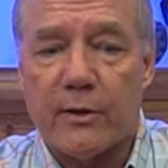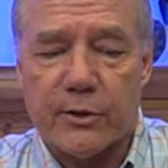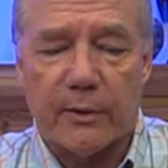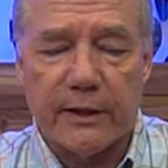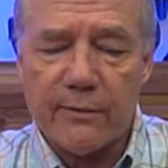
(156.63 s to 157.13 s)

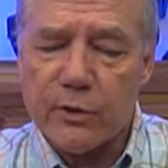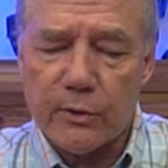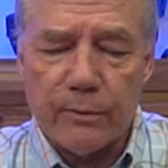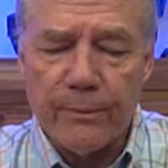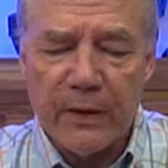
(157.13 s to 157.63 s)
So it gives
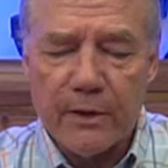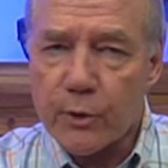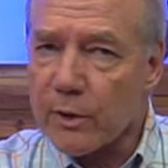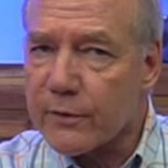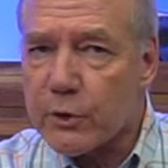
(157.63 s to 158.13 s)
you
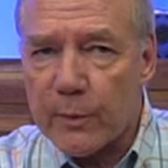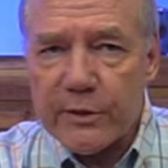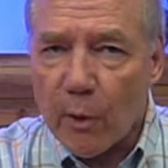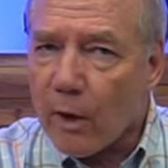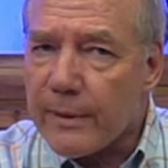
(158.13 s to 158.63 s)
sort of a
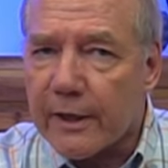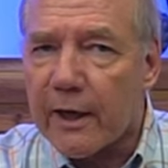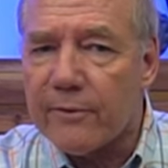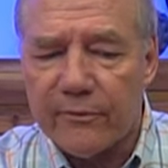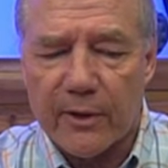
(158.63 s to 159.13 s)
Swiss Army
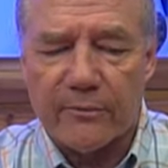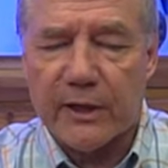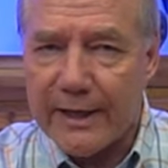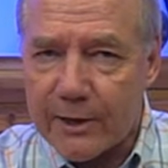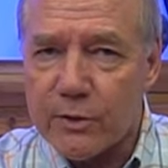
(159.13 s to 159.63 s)
knife of
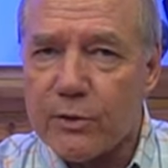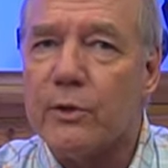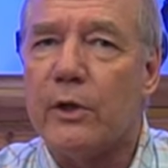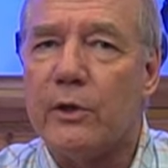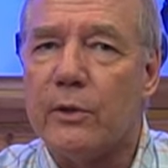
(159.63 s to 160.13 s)
connections you
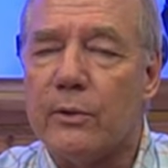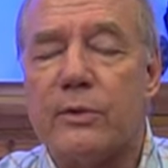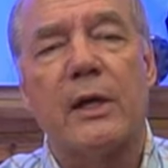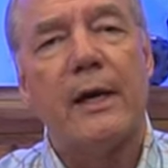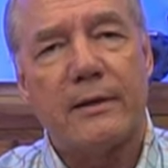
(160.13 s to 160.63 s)
can use